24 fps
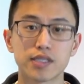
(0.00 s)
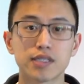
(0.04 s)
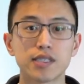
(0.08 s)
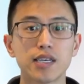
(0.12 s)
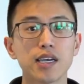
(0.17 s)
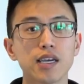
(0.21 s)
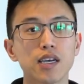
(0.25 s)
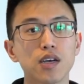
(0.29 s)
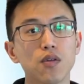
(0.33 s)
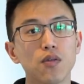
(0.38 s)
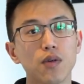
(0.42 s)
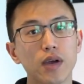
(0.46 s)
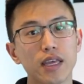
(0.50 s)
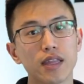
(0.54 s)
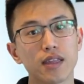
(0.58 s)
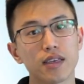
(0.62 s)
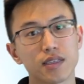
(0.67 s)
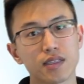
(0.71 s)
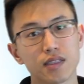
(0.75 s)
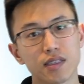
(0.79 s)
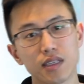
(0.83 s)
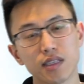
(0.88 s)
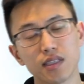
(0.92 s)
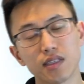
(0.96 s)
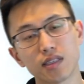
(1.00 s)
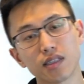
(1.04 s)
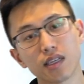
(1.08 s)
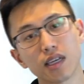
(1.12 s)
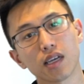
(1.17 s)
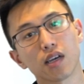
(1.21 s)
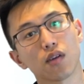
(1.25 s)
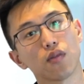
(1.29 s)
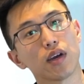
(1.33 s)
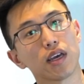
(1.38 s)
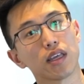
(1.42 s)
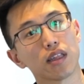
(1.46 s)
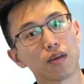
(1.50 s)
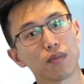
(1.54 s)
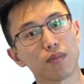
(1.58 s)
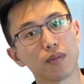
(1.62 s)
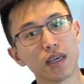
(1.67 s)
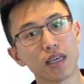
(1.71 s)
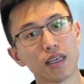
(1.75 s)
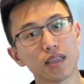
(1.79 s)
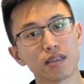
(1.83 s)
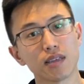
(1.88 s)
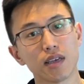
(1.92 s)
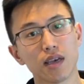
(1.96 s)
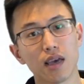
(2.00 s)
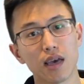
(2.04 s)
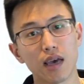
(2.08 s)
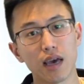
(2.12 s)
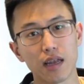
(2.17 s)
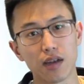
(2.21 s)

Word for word: Take away the C's, take away the B's,